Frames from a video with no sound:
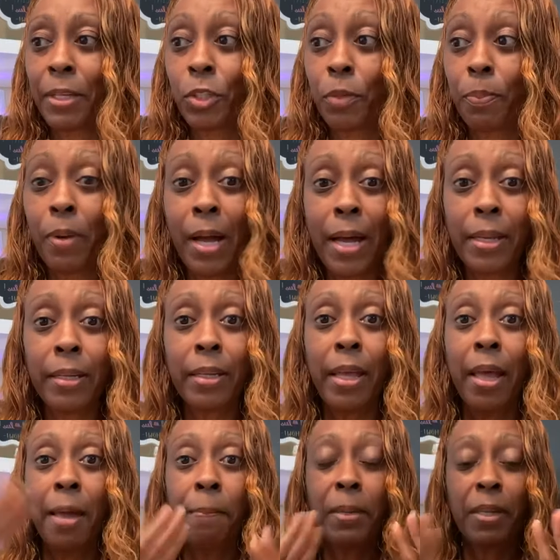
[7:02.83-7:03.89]
your product.
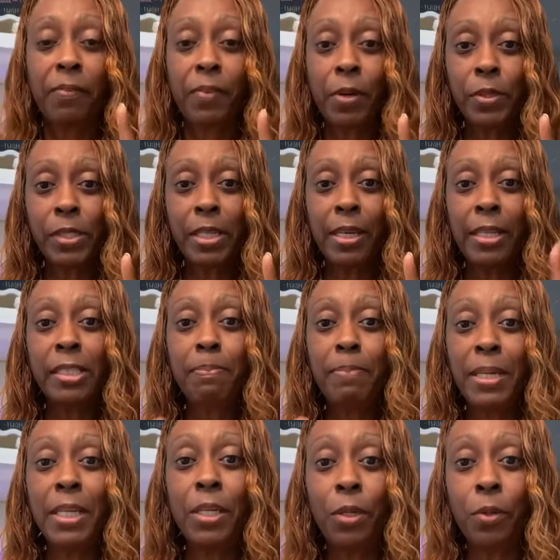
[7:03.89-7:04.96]
But the first thing is
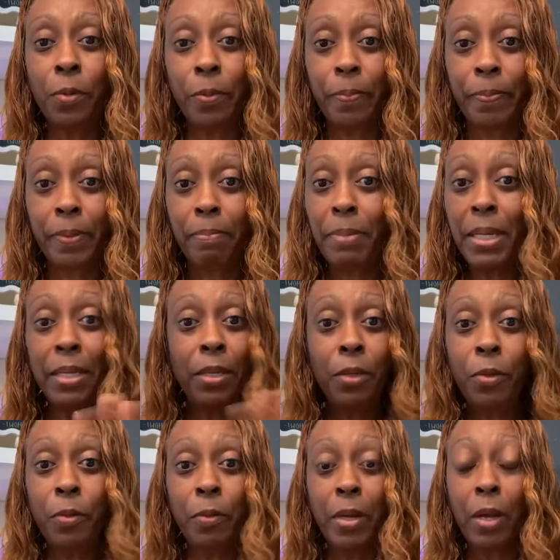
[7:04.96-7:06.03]
be you. Be
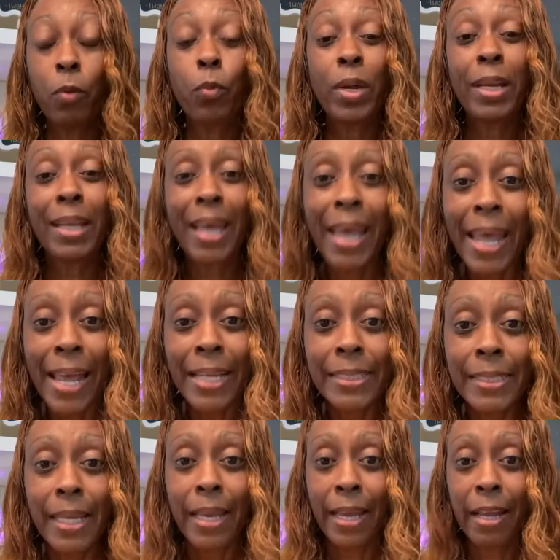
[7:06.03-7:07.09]
you. Relax.
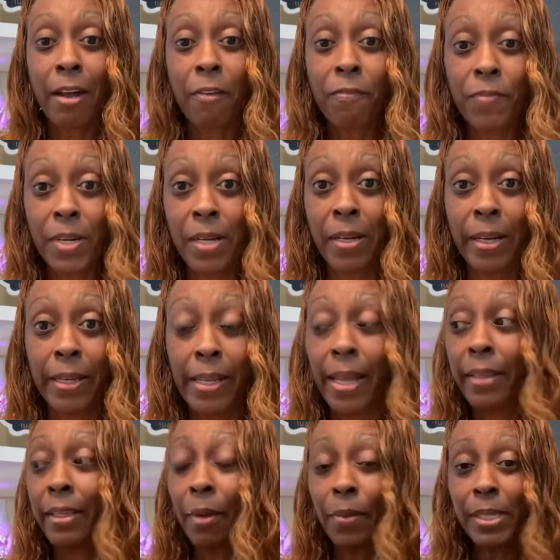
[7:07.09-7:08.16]
Have fun.
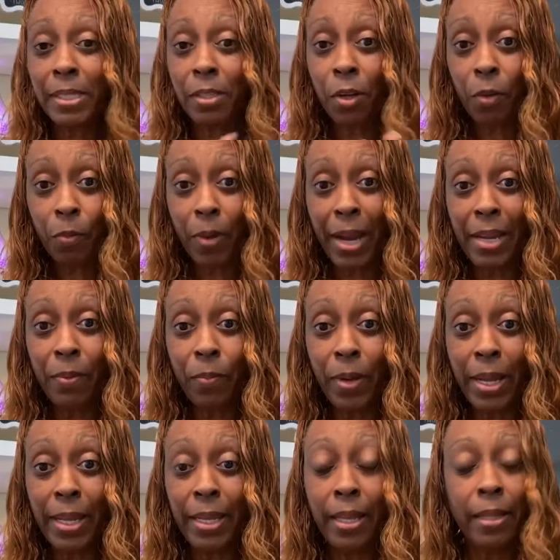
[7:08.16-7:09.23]
There is no right
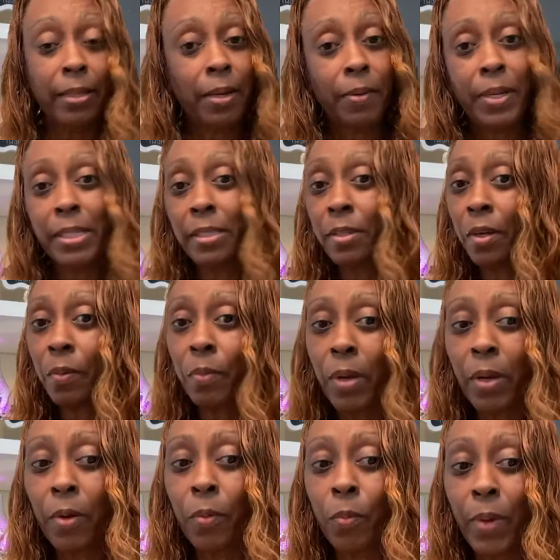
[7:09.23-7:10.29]
way. There is no
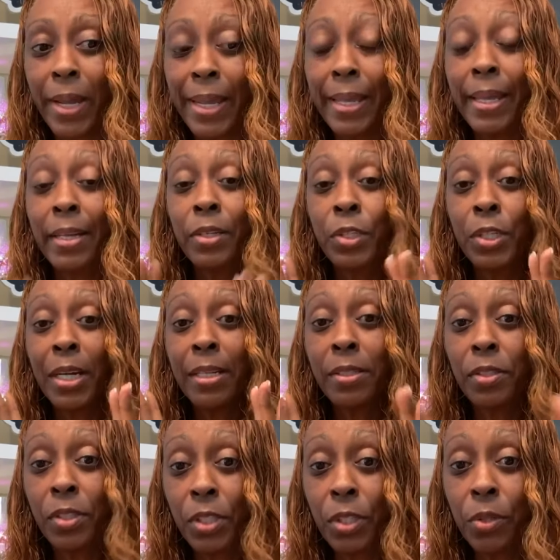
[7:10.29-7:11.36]
wrong way.
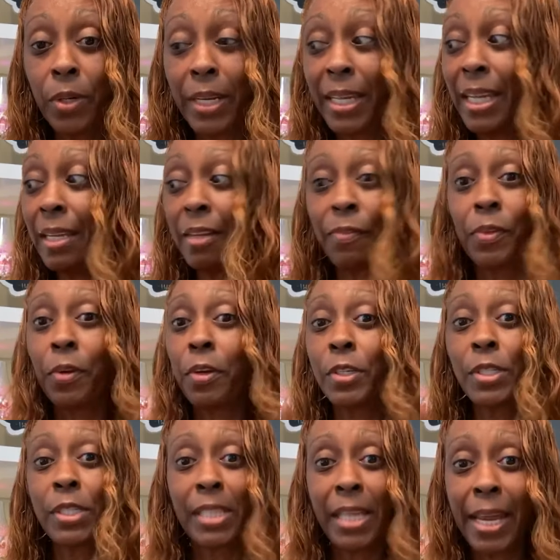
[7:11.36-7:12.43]
Just do it. Even if you're
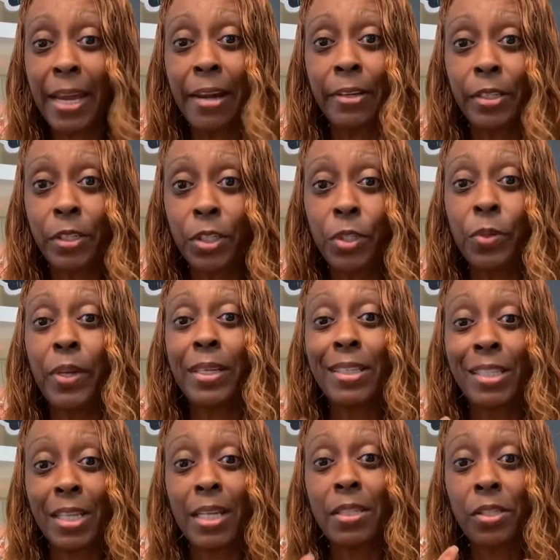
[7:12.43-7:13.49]
scared to do it,
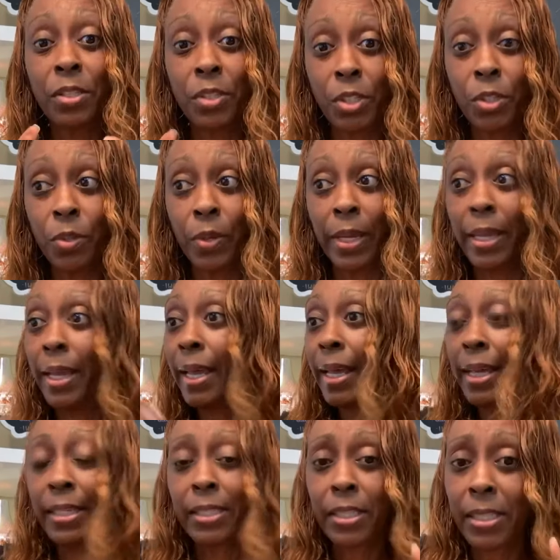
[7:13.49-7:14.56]
just do it.
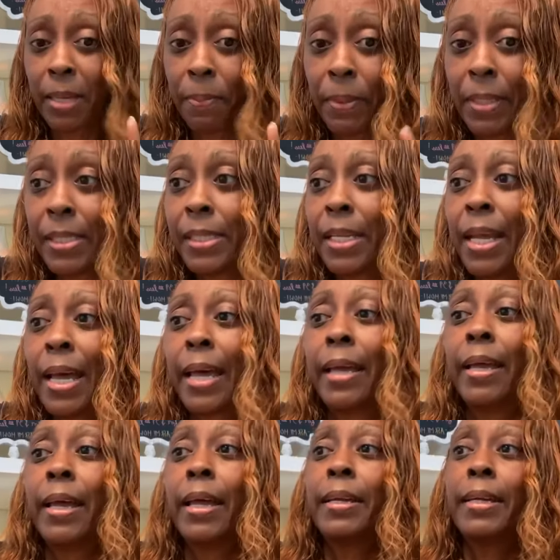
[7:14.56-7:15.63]
It's simple as
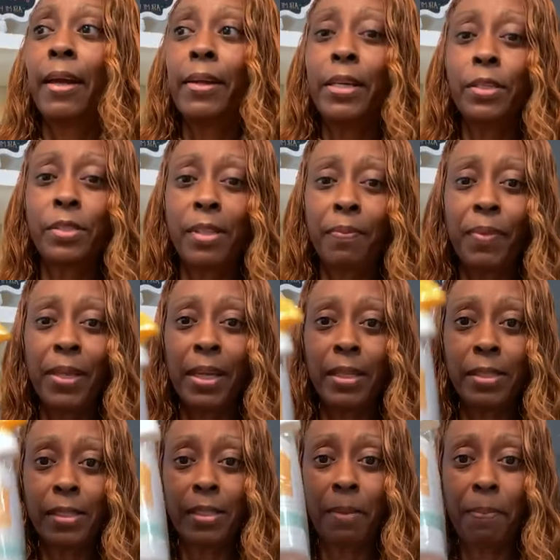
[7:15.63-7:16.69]
that. Now, here's something else.
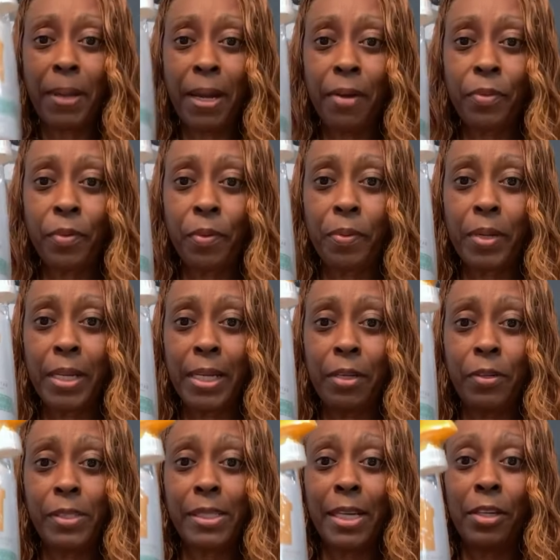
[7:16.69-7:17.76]
It's a bathroom clean.
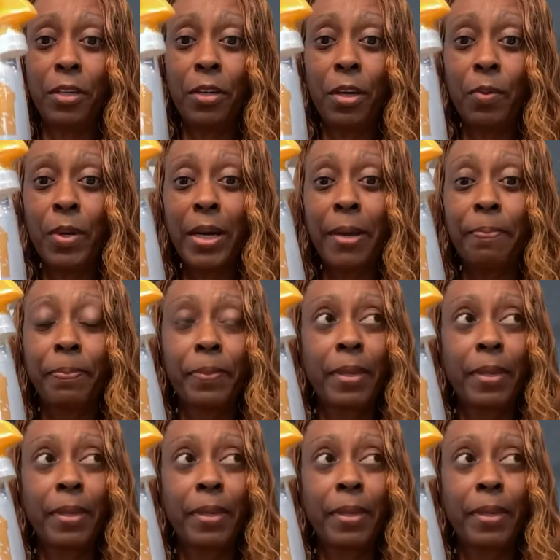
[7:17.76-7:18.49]
You say, you know what?